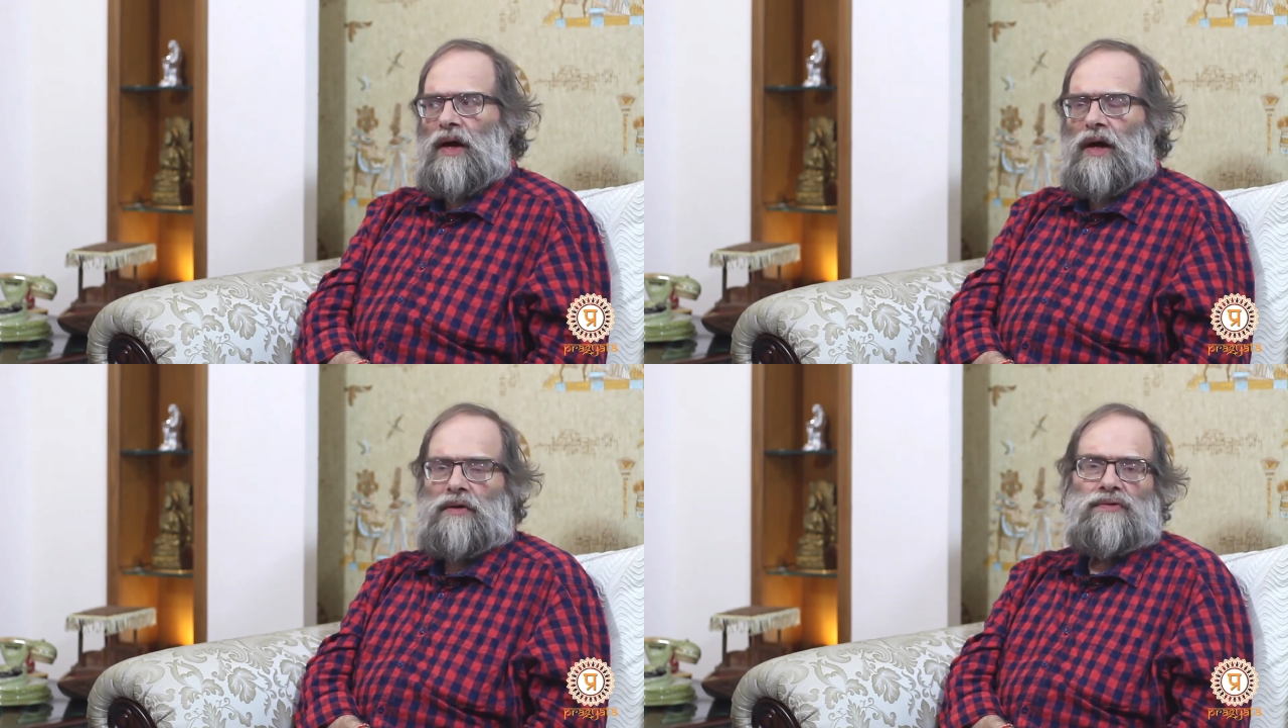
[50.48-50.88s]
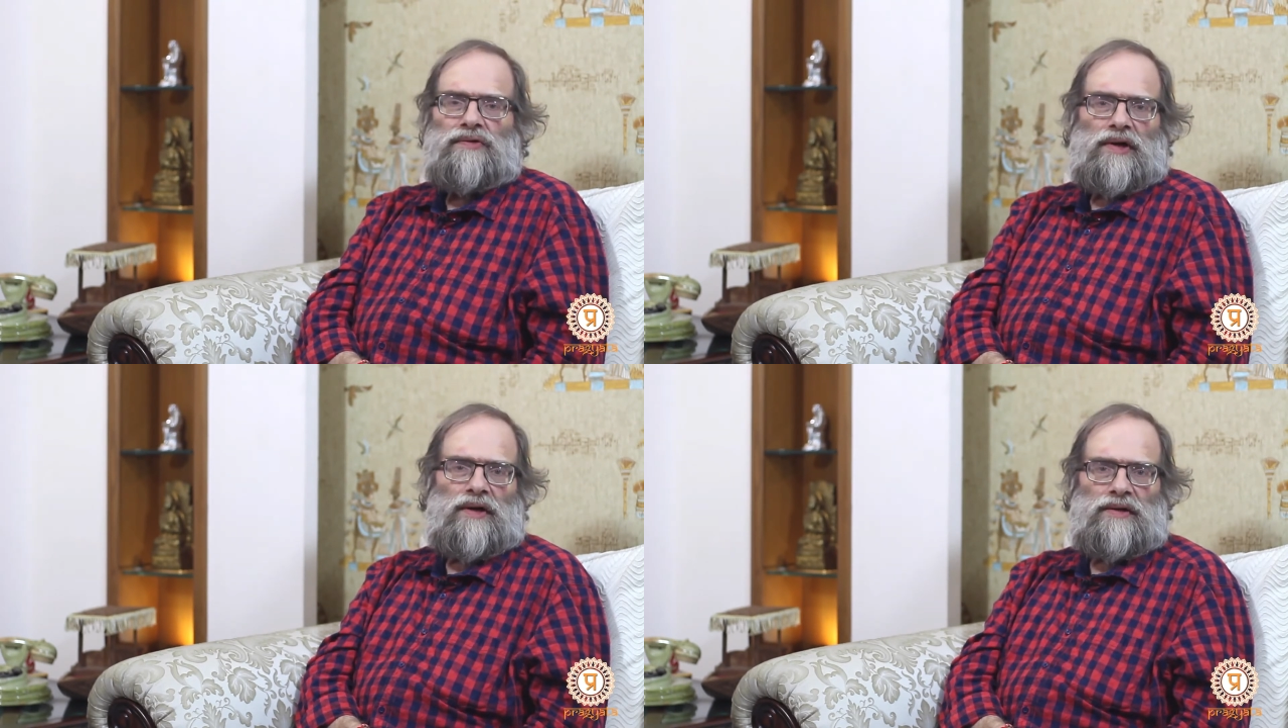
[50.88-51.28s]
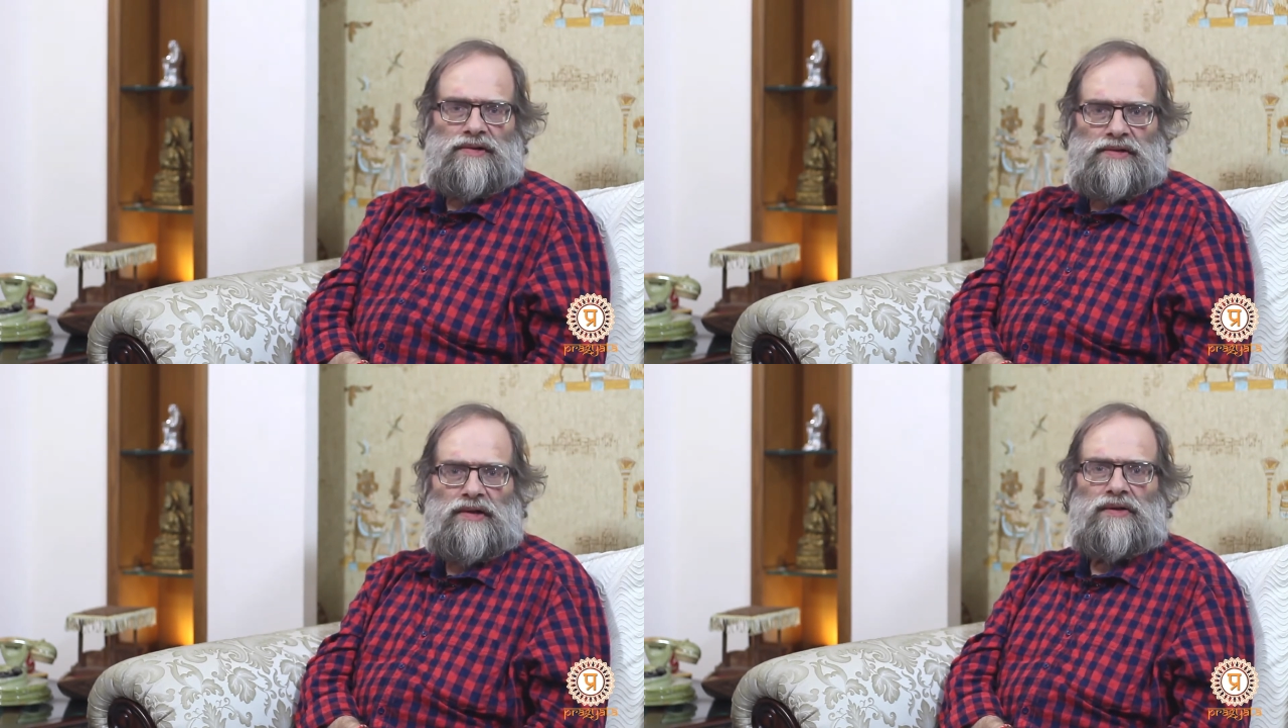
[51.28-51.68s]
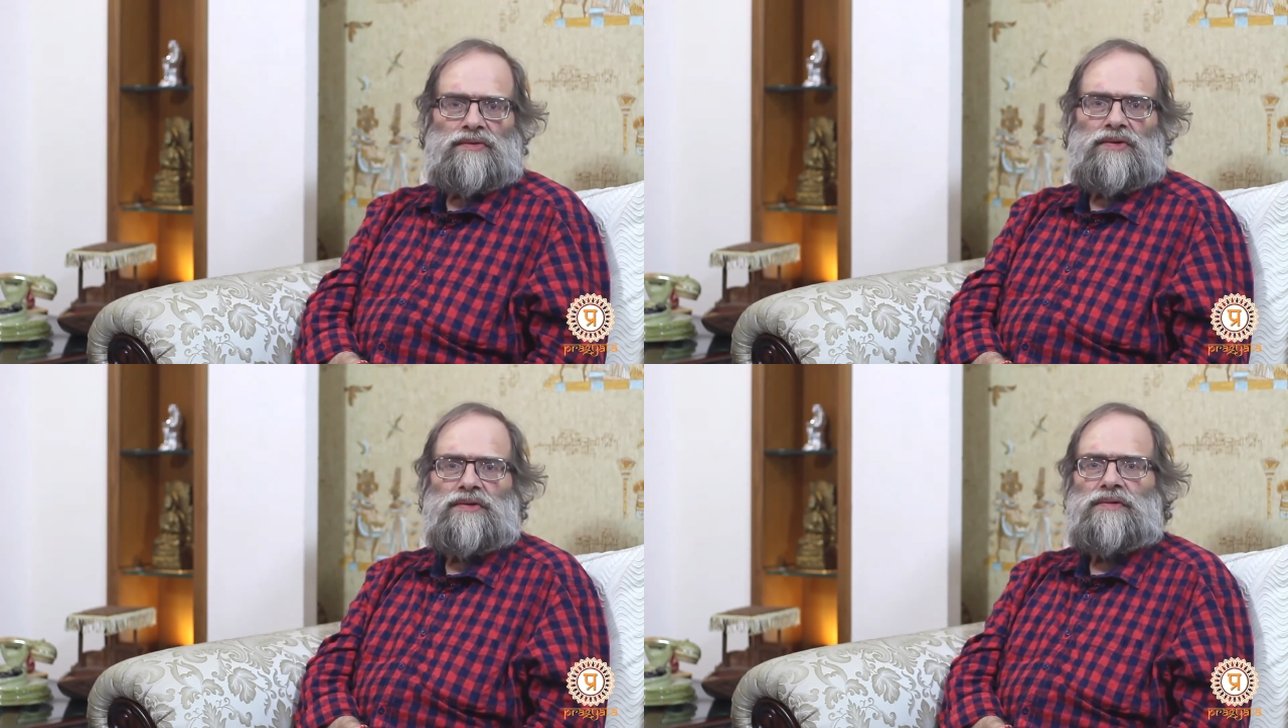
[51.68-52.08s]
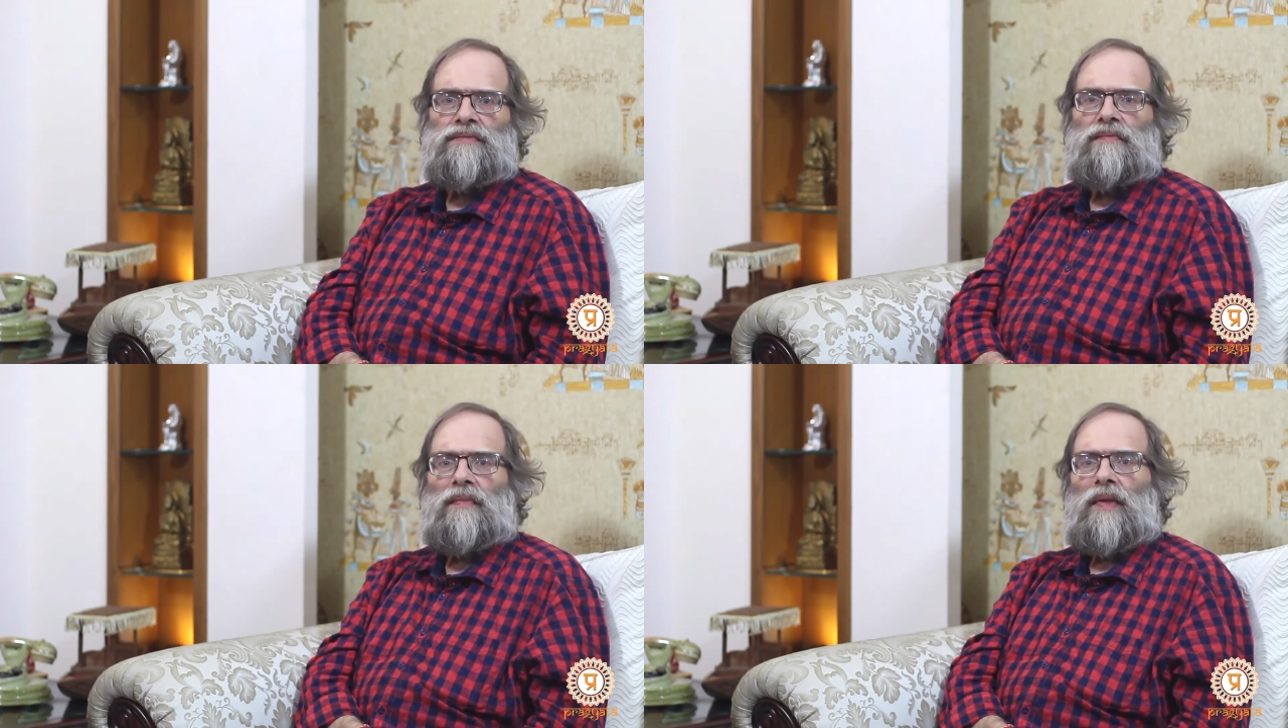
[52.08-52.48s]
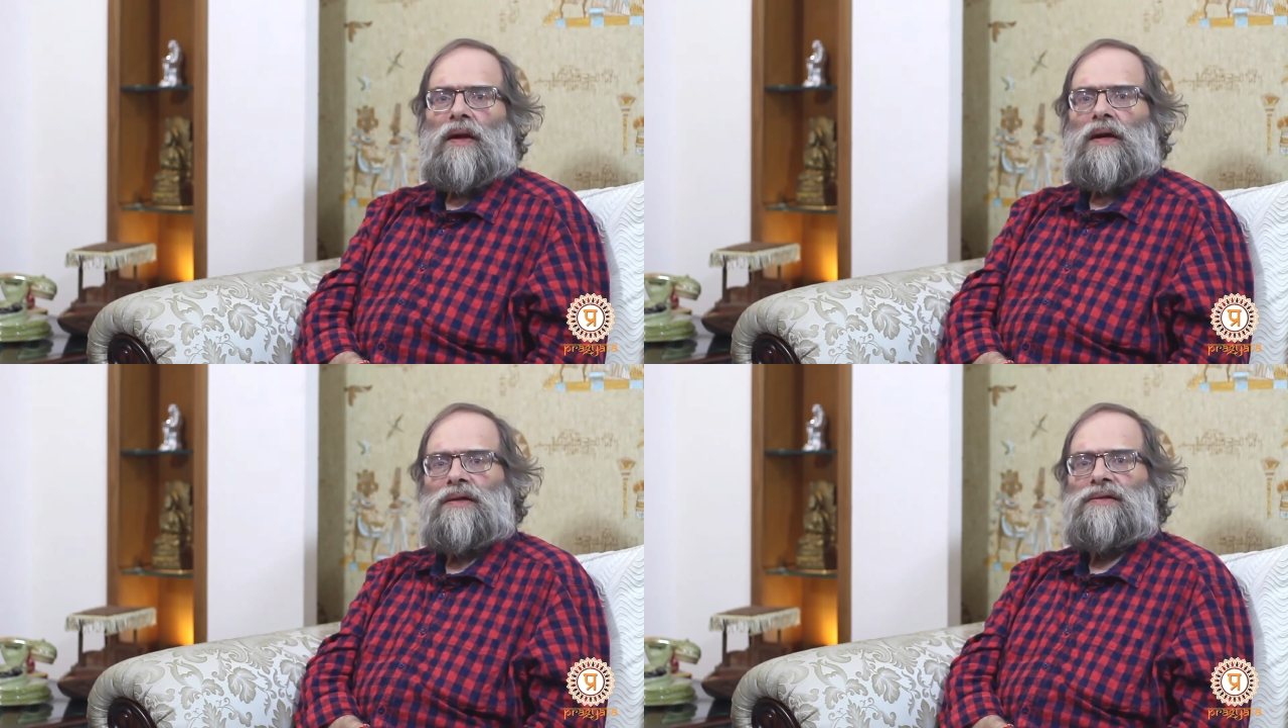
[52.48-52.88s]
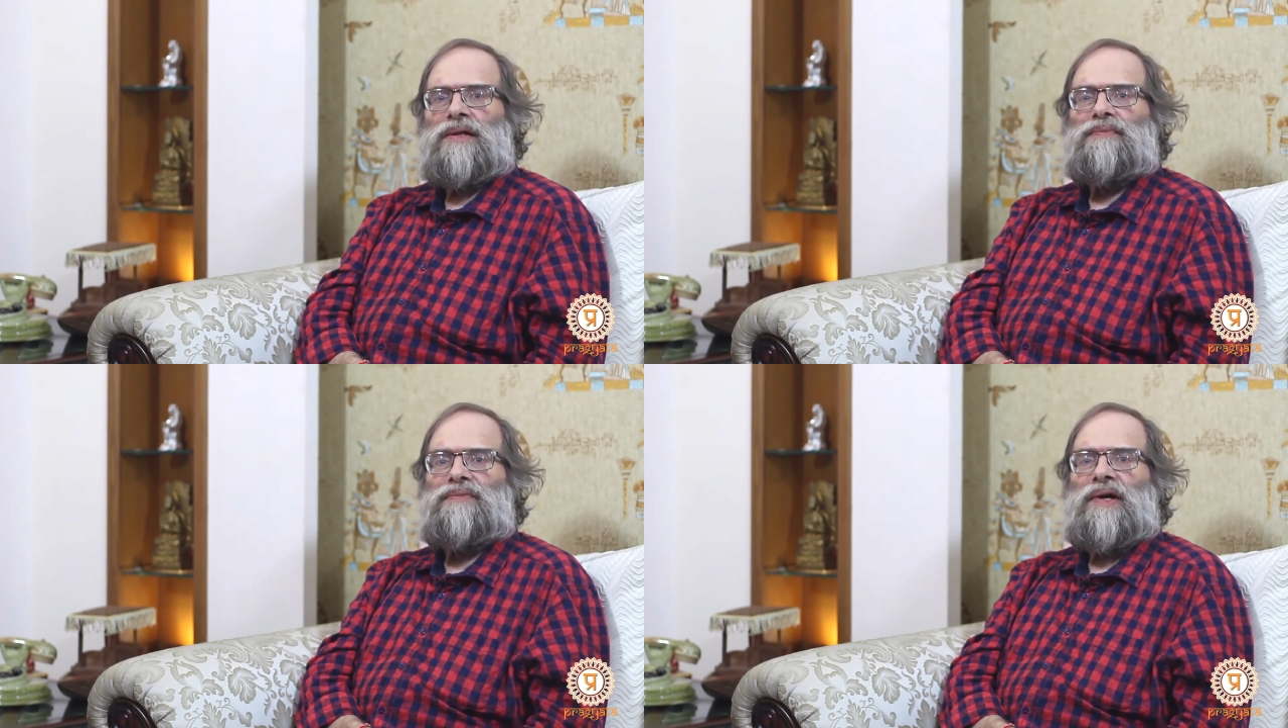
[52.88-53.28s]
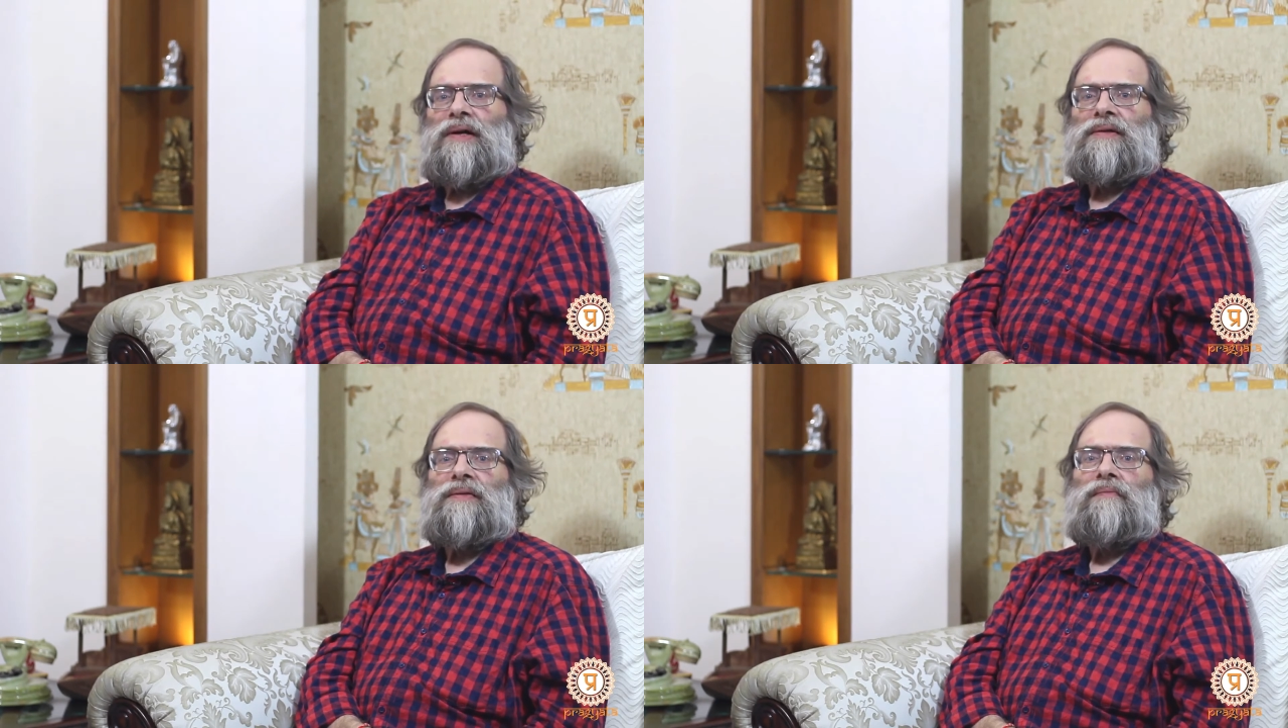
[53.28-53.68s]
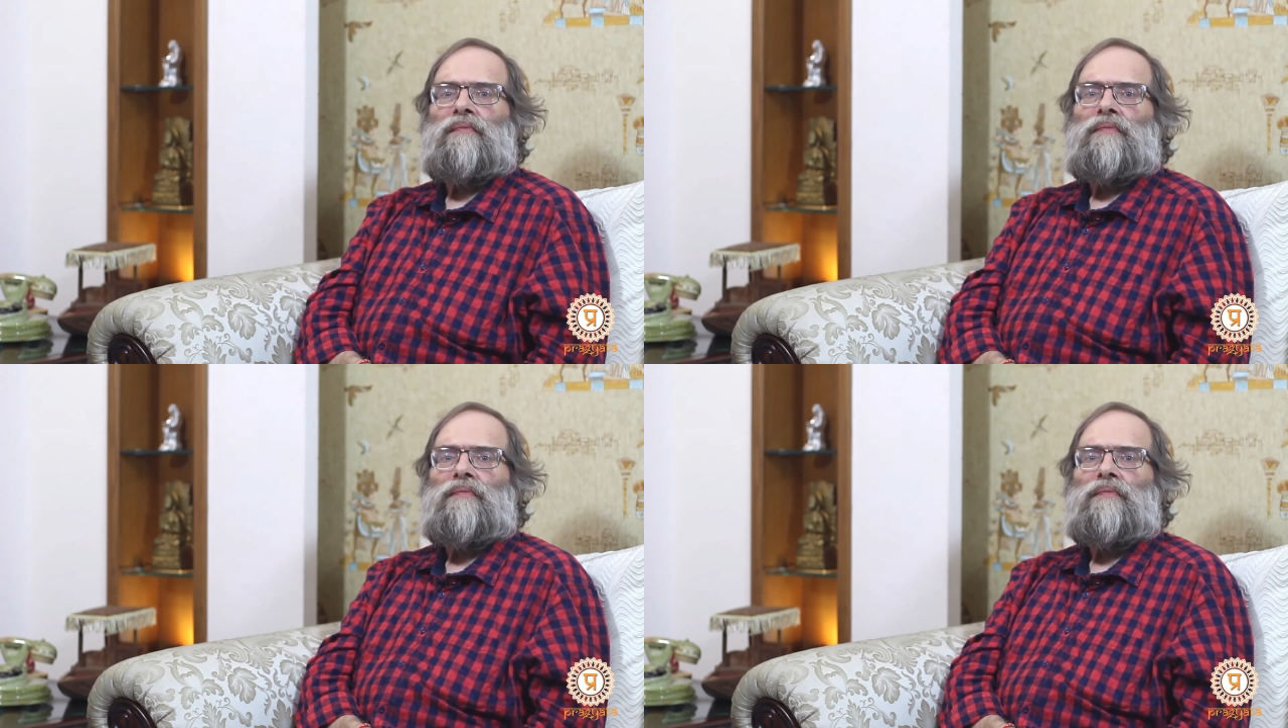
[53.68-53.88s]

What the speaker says: And today I still would, except that